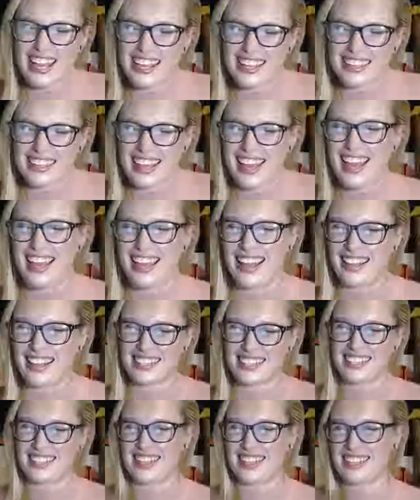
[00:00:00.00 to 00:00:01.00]
like
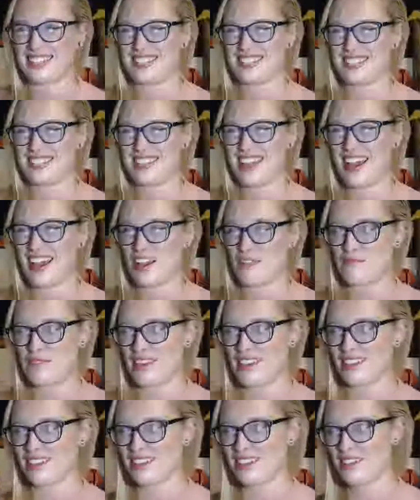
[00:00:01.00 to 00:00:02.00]
that. That's just not
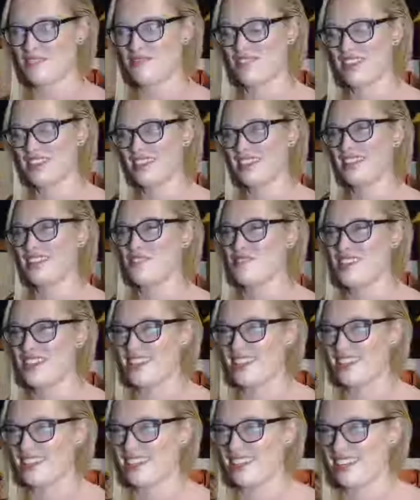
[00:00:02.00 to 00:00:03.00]
appealing to
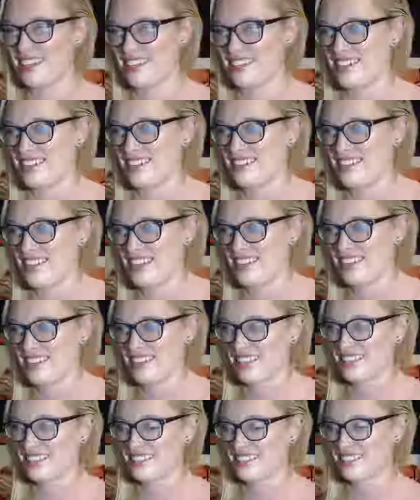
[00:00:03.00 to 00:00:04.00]
me. And I
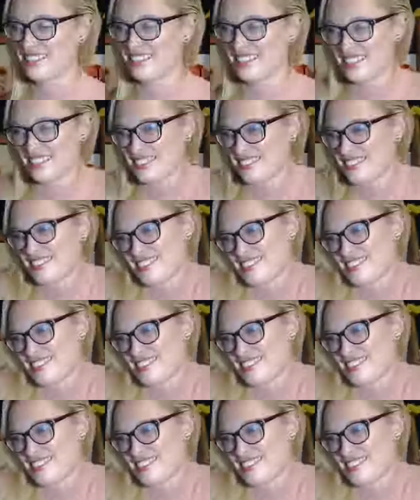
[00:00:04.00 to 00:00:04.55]
think it's,